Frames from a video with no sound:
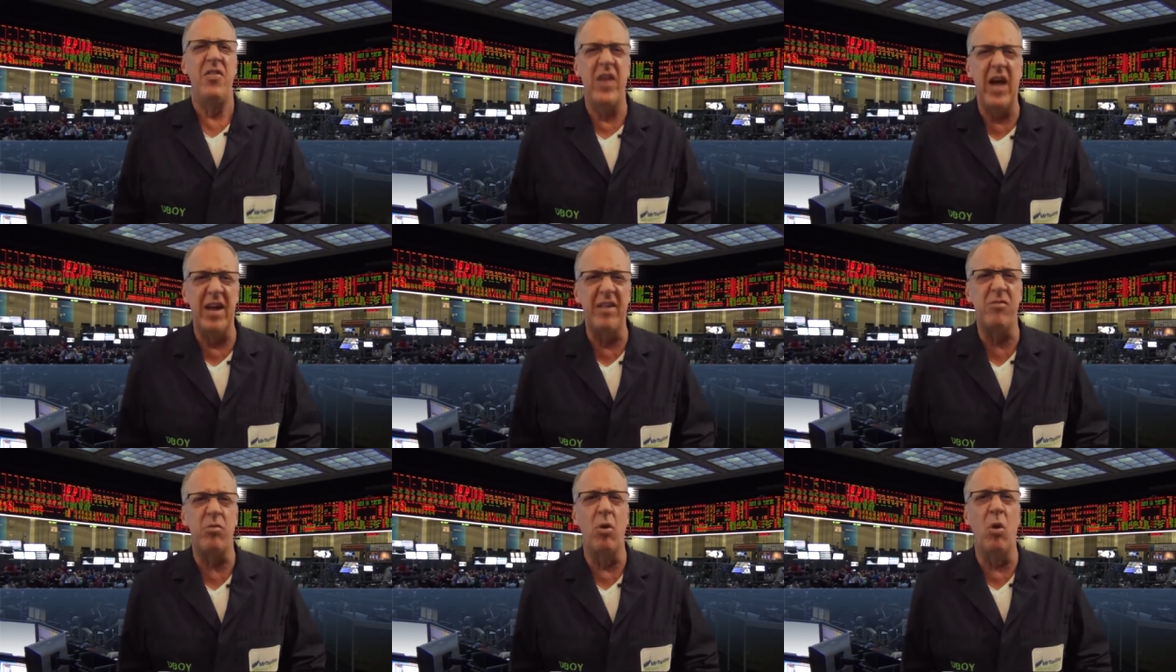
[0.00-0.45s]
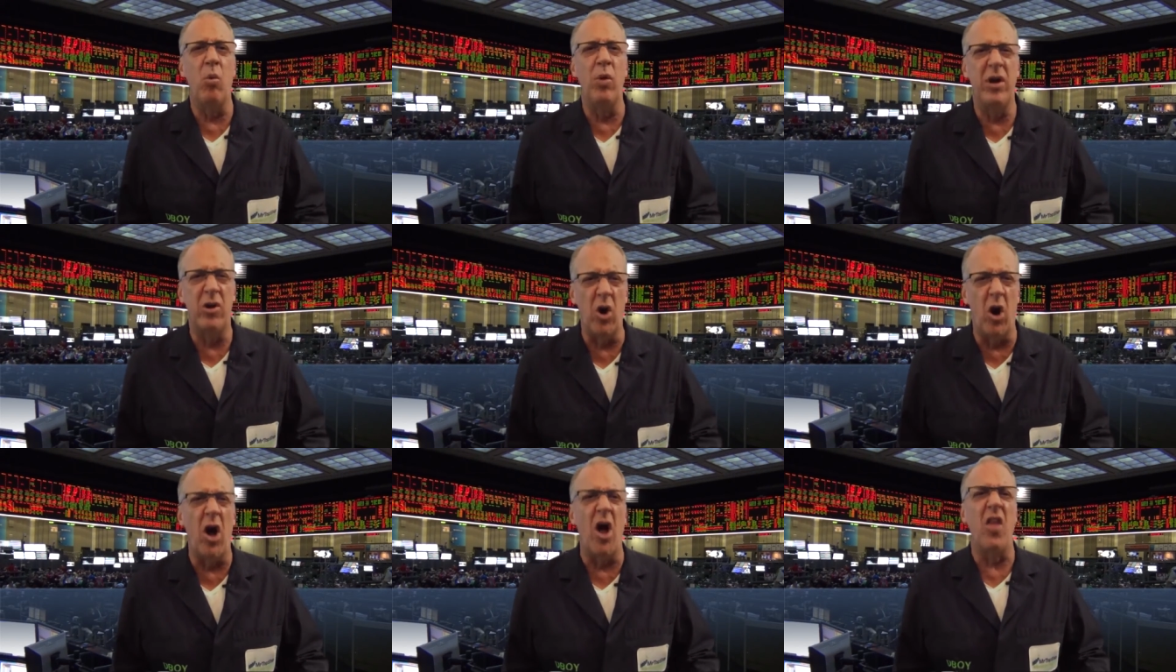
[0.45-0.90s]
That's what
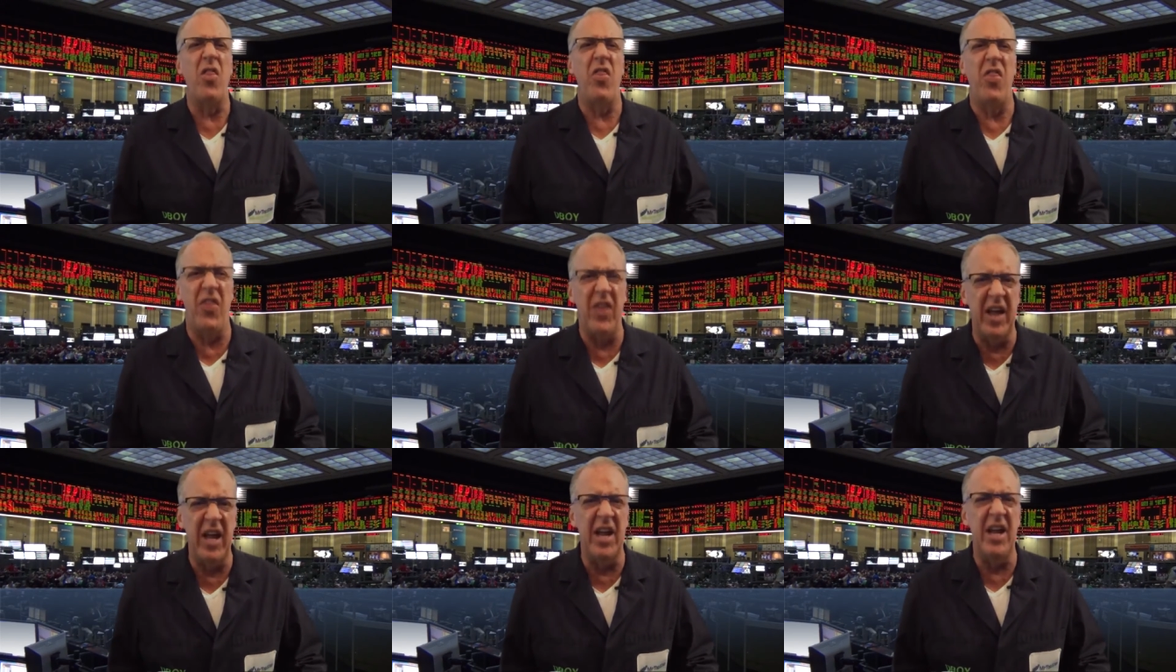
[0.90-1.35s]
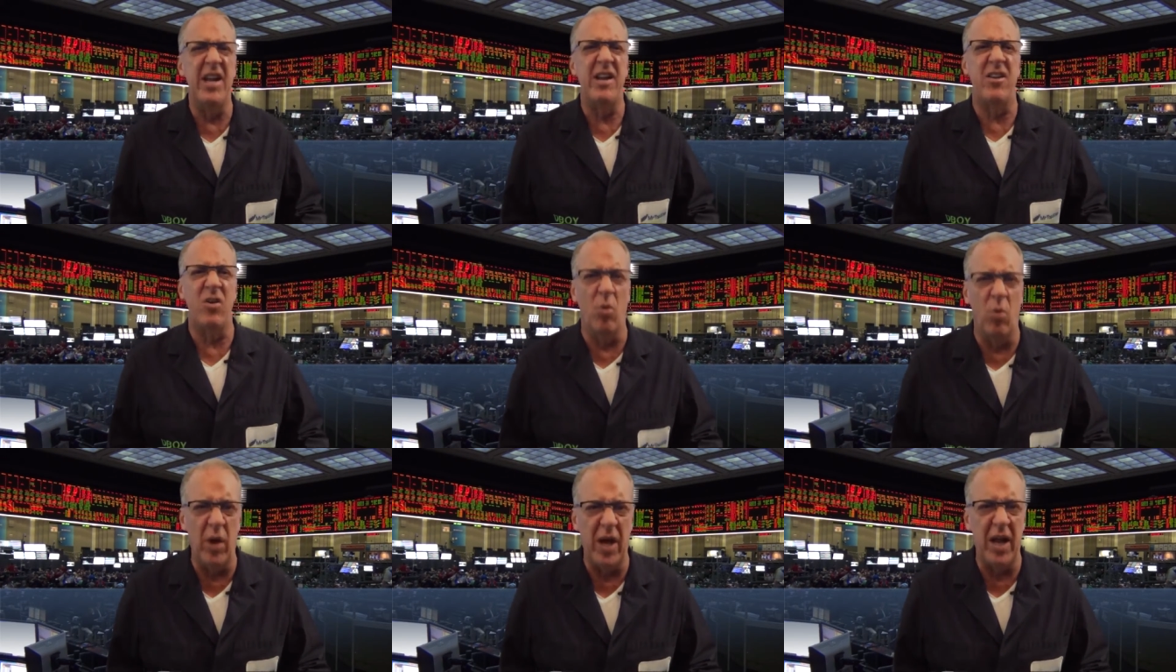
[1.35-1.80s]
we call thin
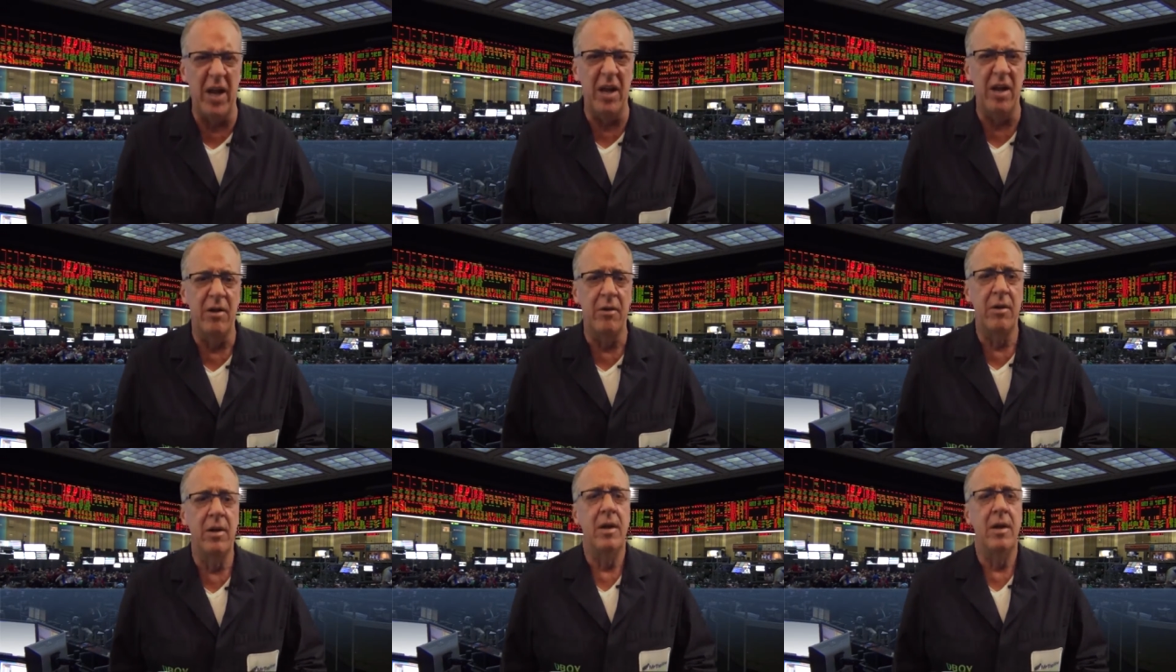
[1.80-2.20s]
to win.